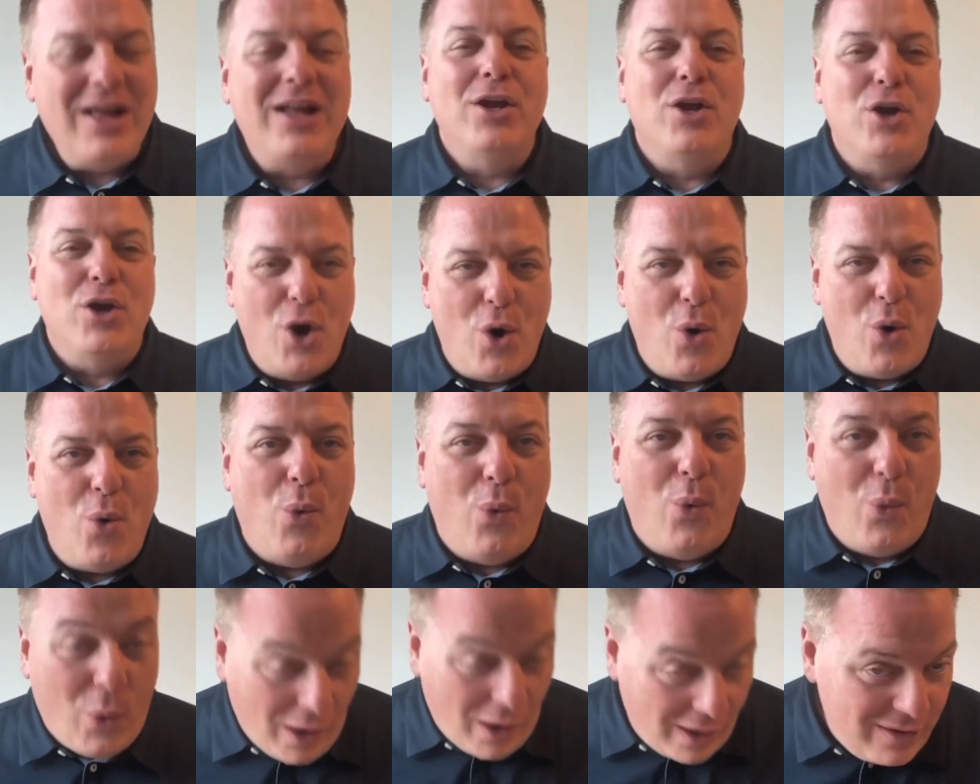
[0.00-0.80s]
No
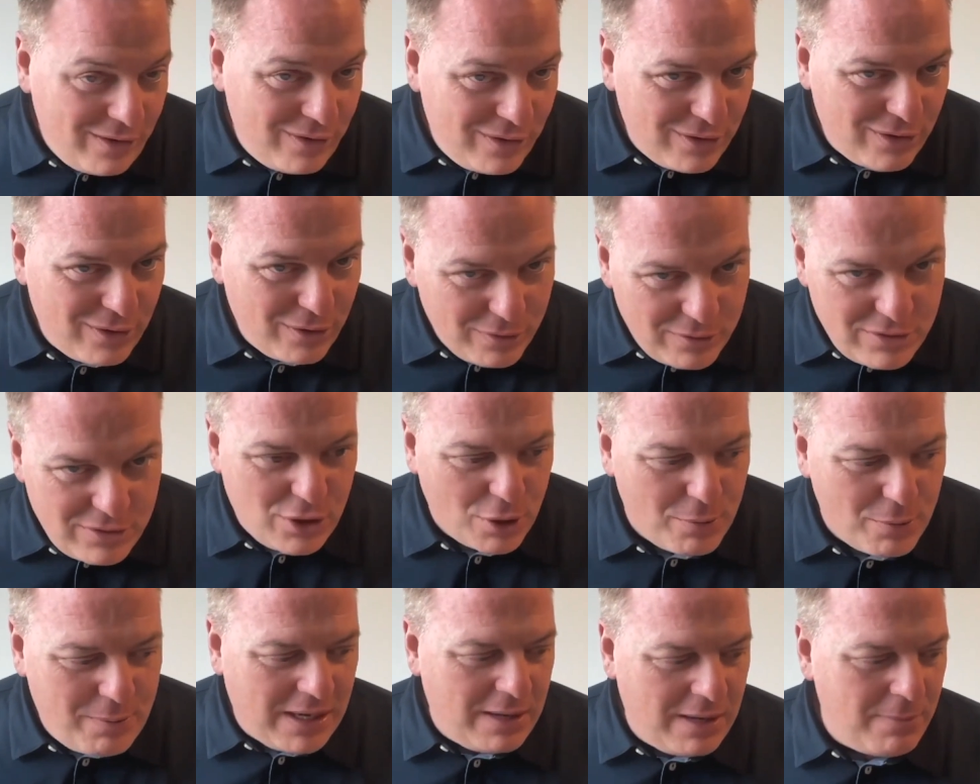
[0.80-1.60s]
wonder
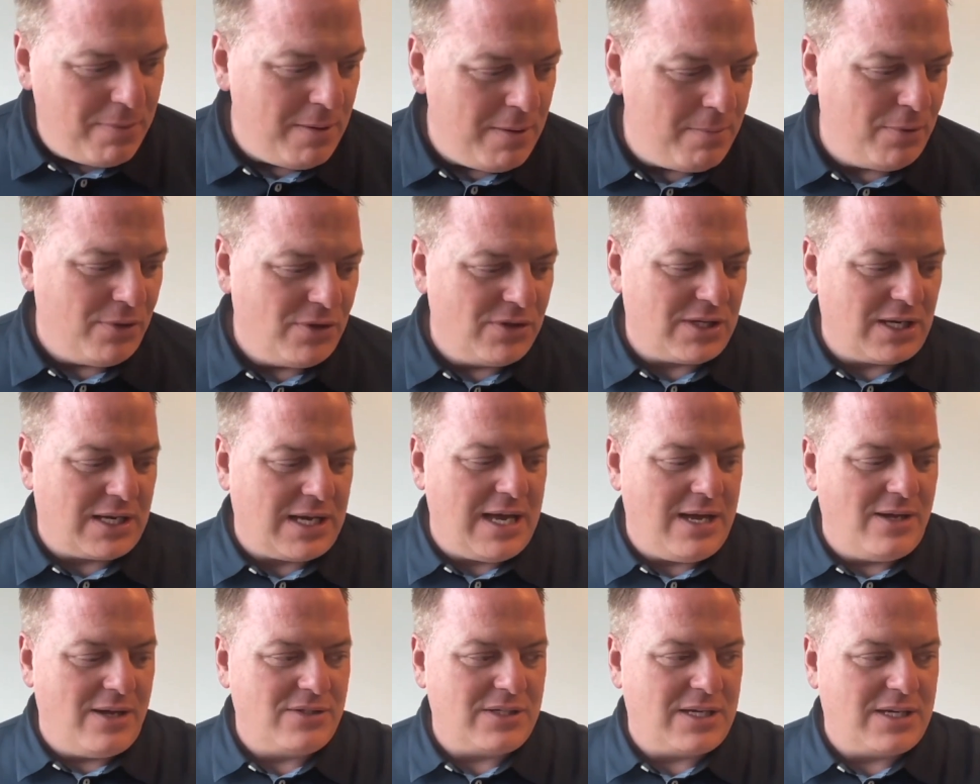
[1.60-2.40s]
so many people's
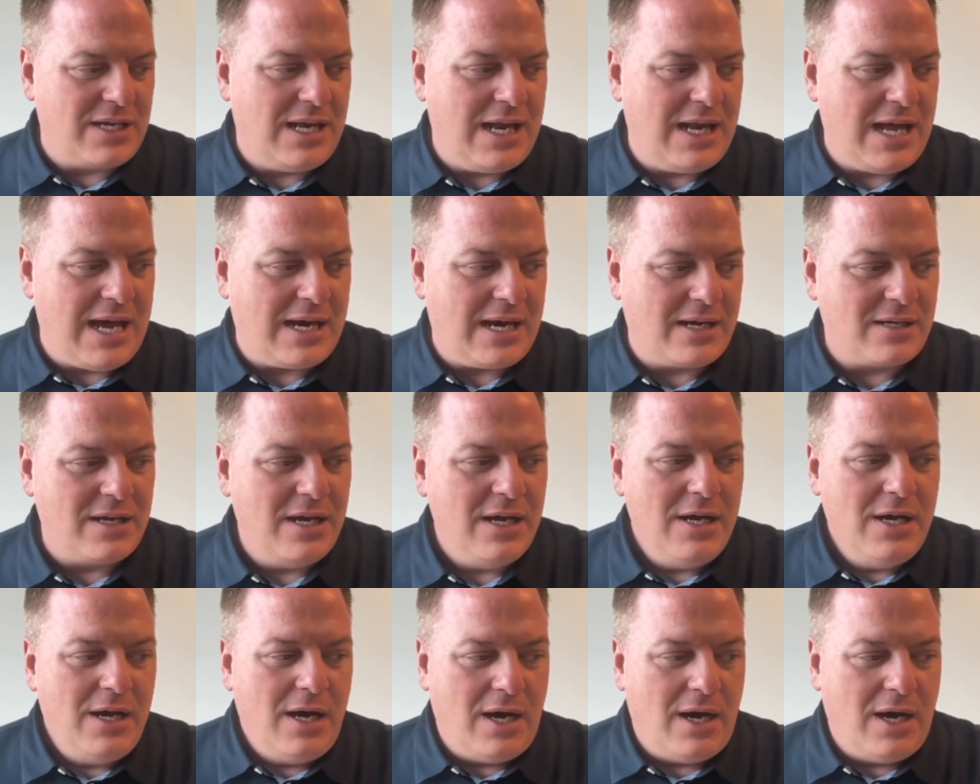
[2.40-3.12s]
accounts get hacked.